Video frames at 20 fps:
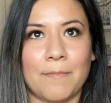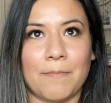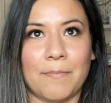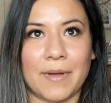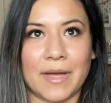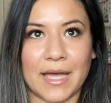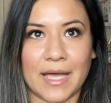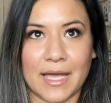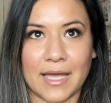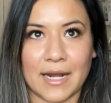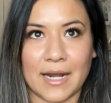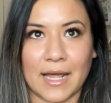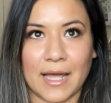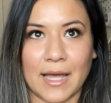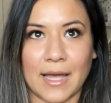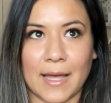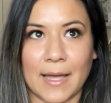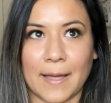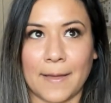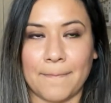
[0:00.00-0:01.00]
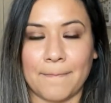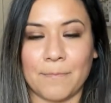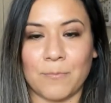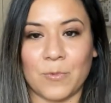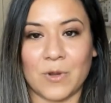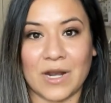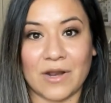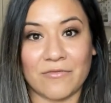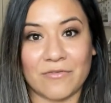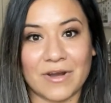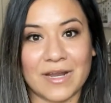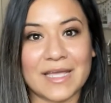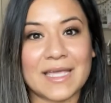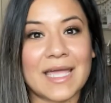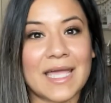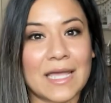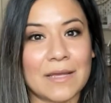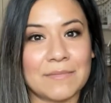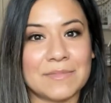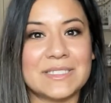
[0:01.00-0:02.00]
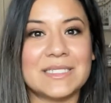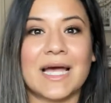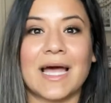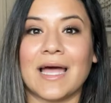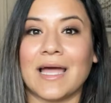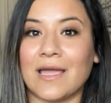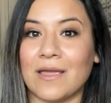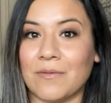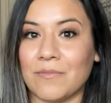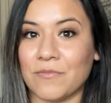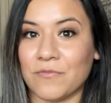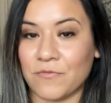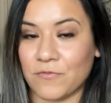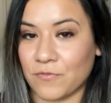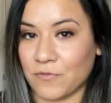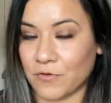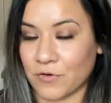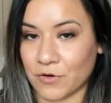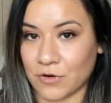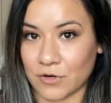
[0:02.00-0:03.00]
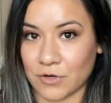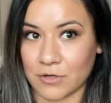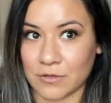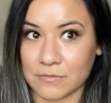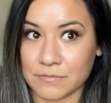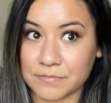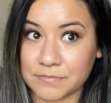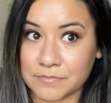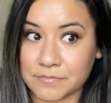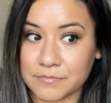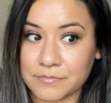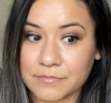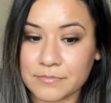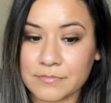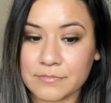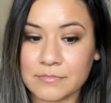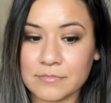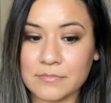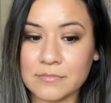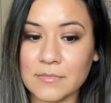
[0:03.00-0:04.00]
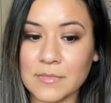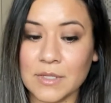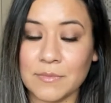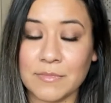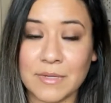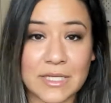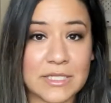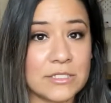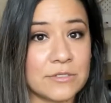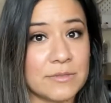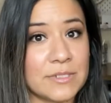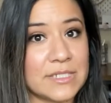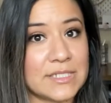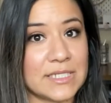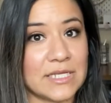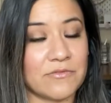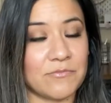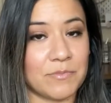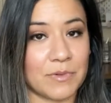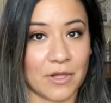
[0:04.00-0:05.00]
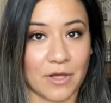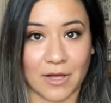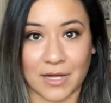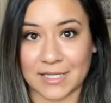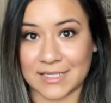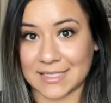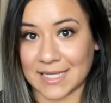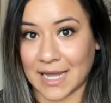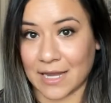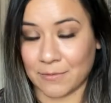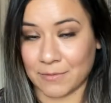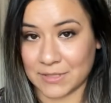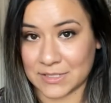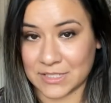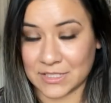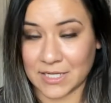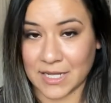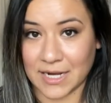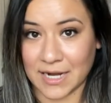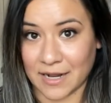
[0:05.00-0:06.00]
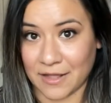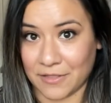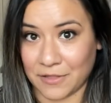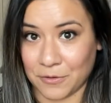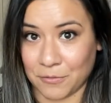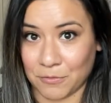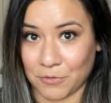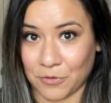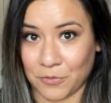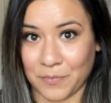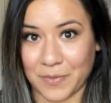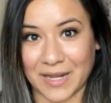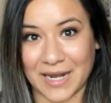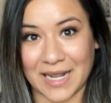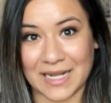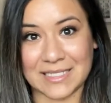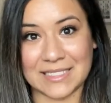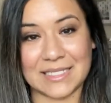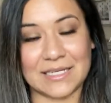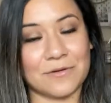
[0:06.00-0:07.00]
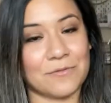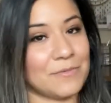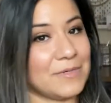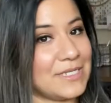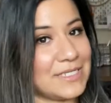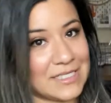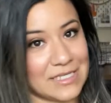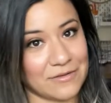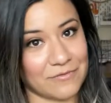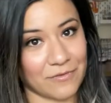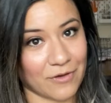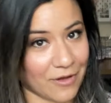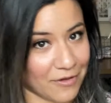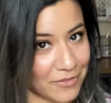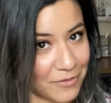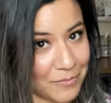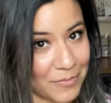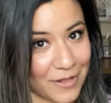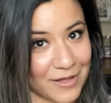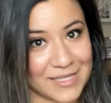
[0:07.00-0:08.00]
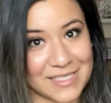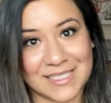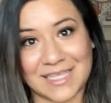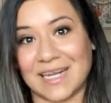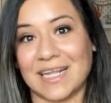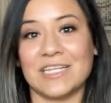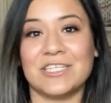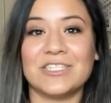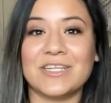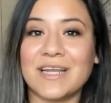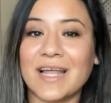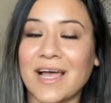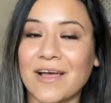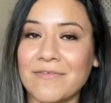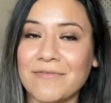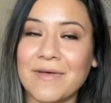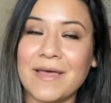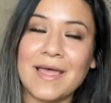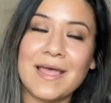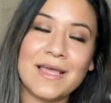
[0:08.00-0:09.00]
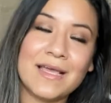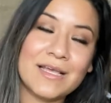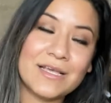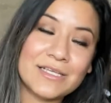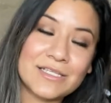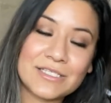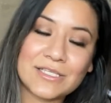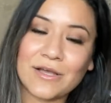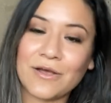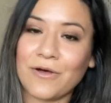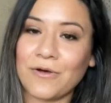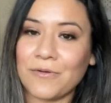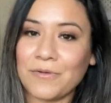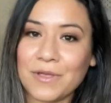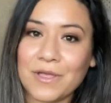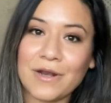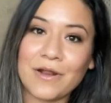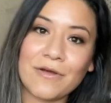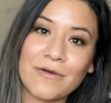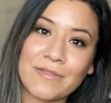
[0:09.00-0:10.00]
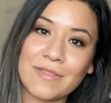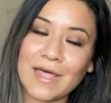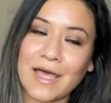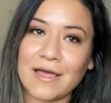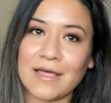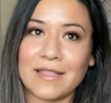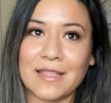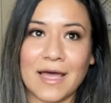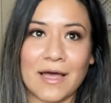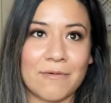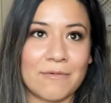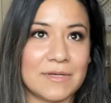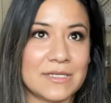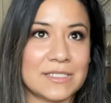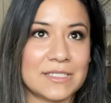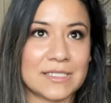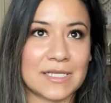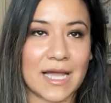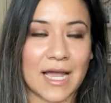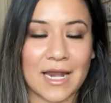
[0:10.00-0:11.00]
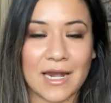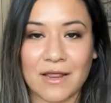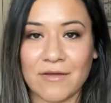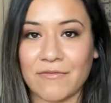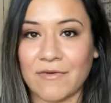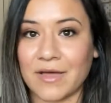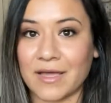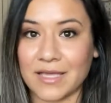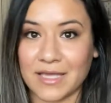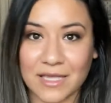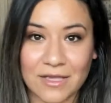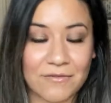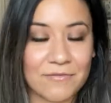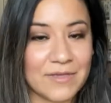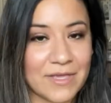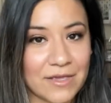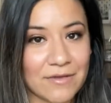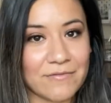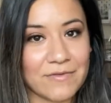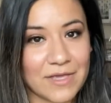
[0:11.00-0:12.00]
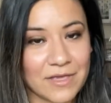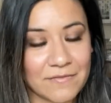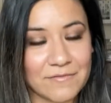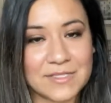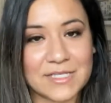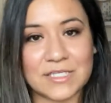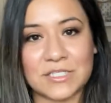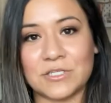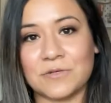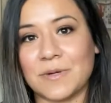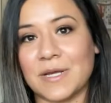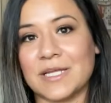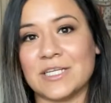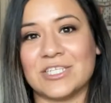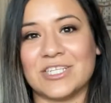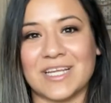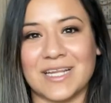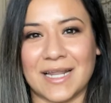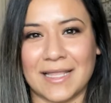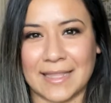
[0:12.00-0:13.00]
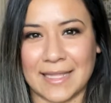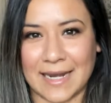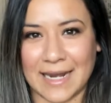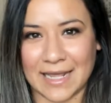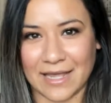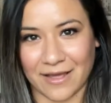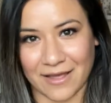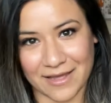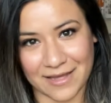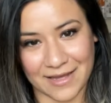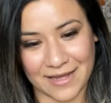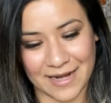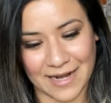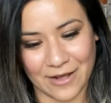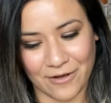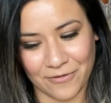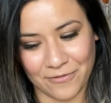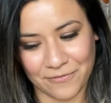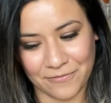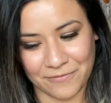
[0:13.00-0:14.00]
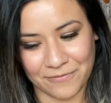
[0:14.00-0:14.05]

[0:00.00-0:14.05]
but um, whenever it came time for me to receive blocks, I was cut out of the group and I didn't receive all the blocks that I should have. So, you know, that, that was kind of a give, give, give situation and then I got cut off.